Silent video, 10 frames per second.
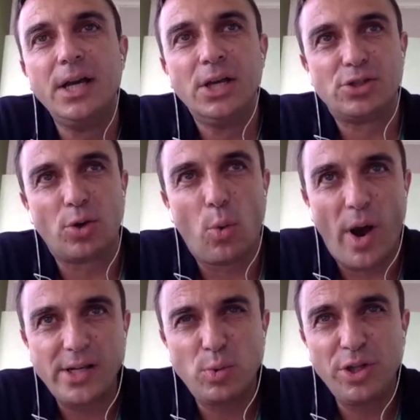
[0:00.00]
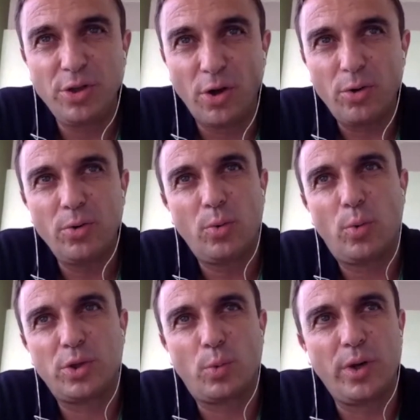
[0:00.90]
So once we know
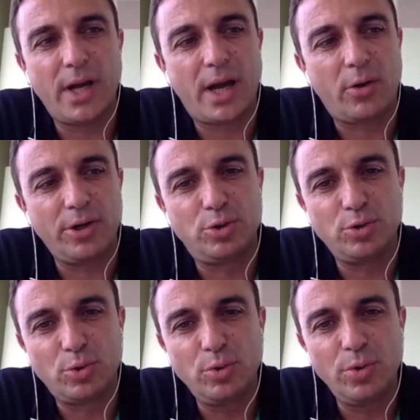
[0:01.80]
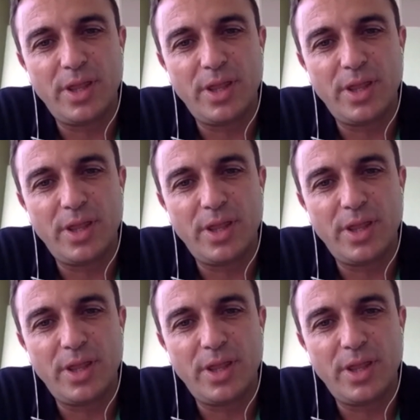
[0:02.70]
what we are going to do,